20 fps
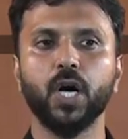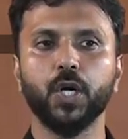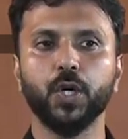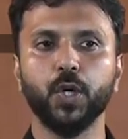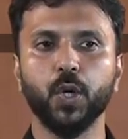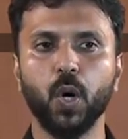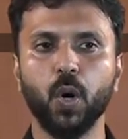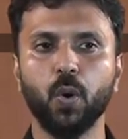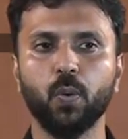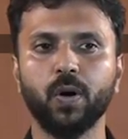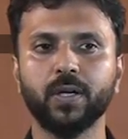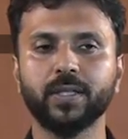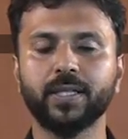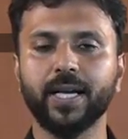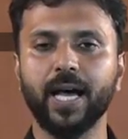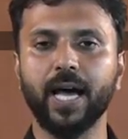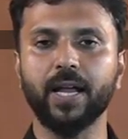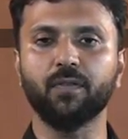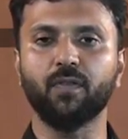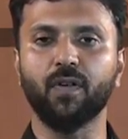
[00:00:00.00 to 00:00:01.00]
no one
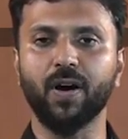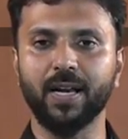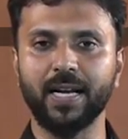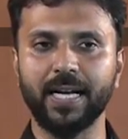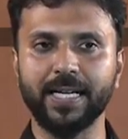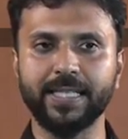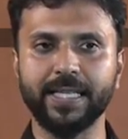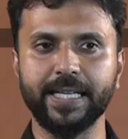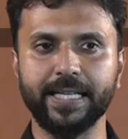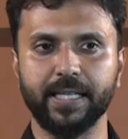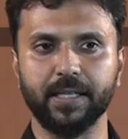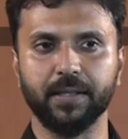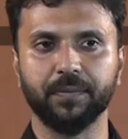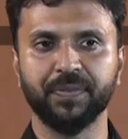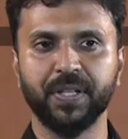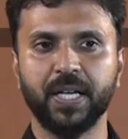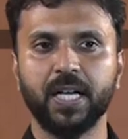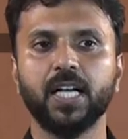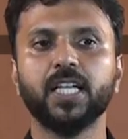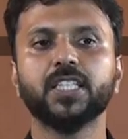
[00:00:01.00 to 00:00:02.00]
can violate it.
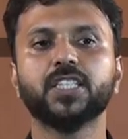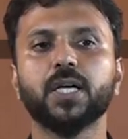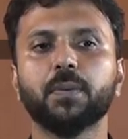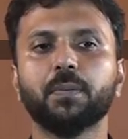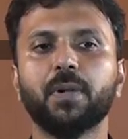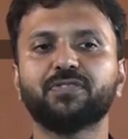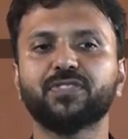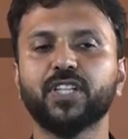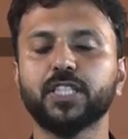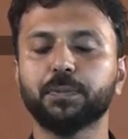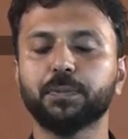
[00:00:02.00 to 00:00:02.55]
Some of the